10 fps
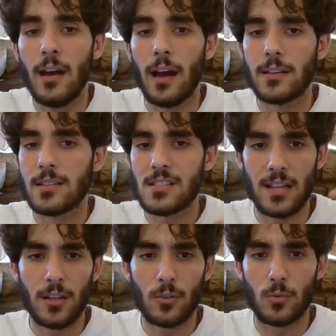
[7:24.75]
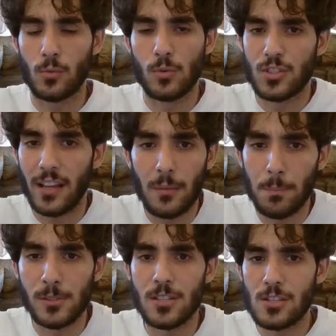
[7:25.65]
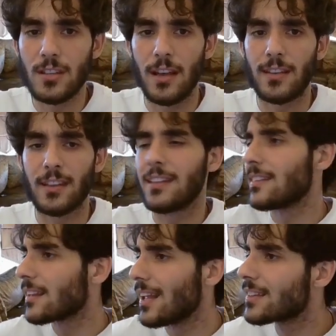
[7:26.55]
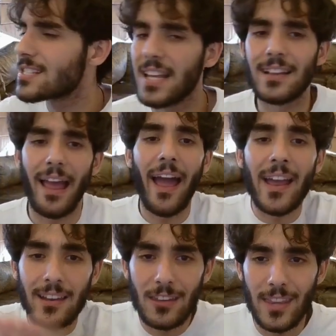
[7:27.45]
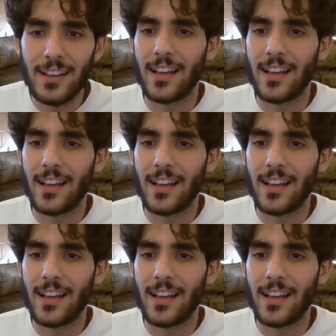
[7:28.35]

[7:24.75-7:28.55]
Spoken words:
and I started to check the position, and I did not understand anything.